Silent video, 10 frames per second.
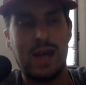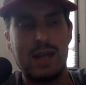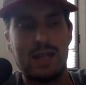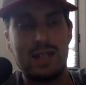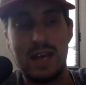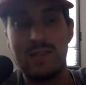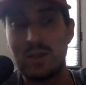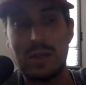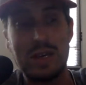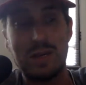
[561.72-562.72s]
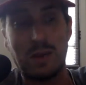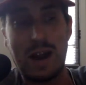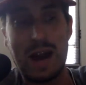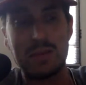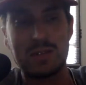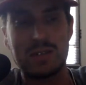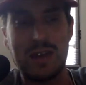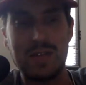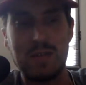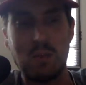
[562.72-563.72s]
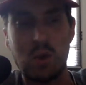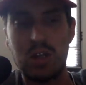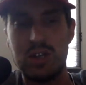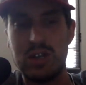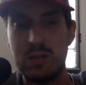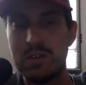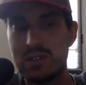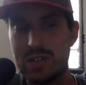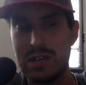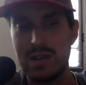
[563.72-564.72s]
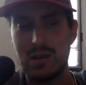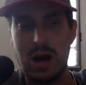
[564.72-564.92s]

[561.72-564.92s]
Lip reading: saved the league, perhaps gave it more legitimacy.